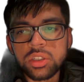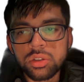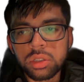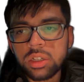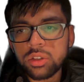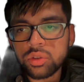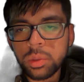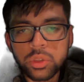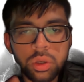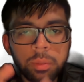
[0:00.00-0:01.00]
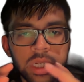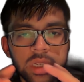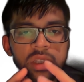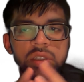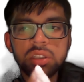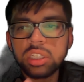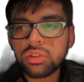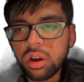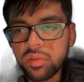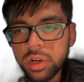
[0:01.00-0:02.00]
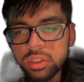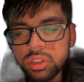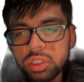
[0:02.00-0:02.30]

Okay, now remember, sub interfaces, these are our friends.